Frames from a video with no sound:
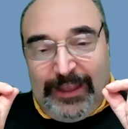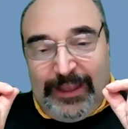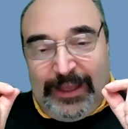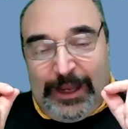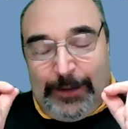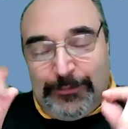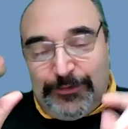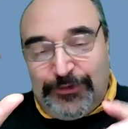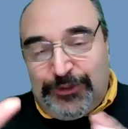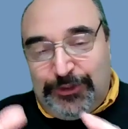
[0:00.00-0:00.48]

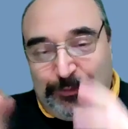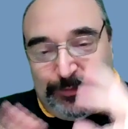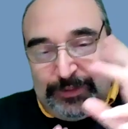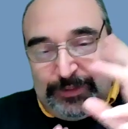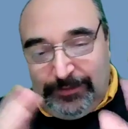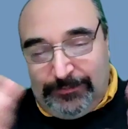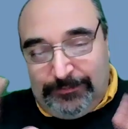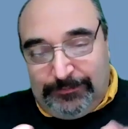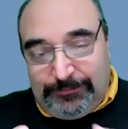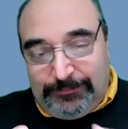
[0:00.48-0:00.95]
I was
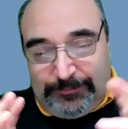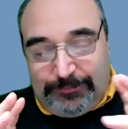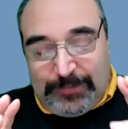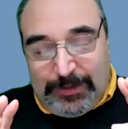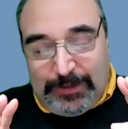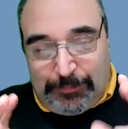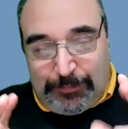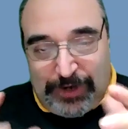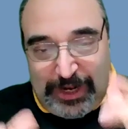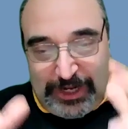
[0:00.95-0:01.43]
doing
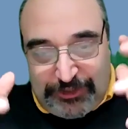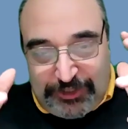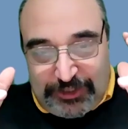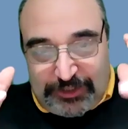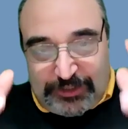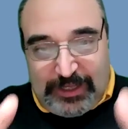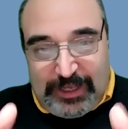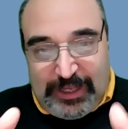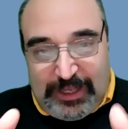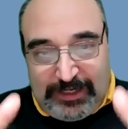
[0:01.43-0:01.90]
a
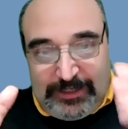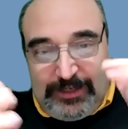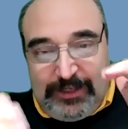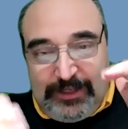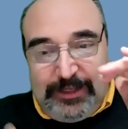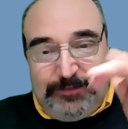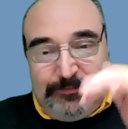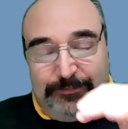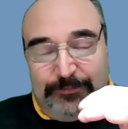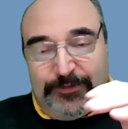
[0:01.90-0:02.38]
project on
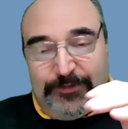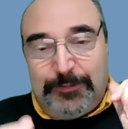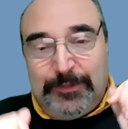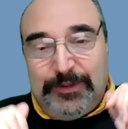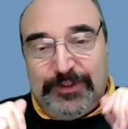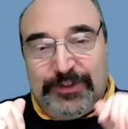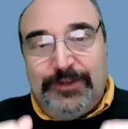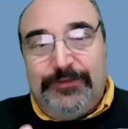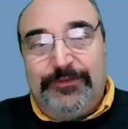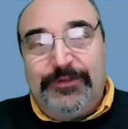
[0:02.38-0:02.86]
a
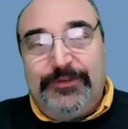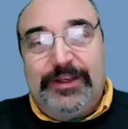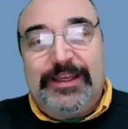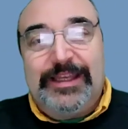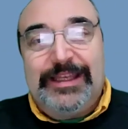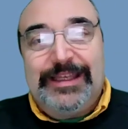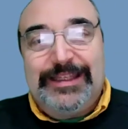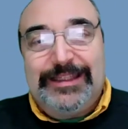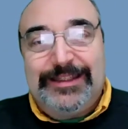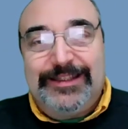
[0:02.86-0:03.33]

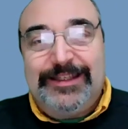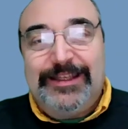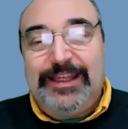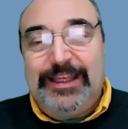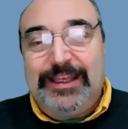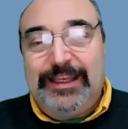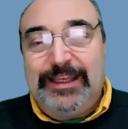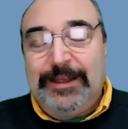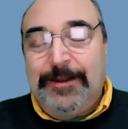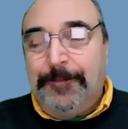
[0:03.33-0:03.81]
specific
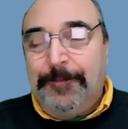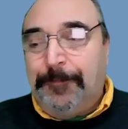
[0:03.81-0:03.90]
city,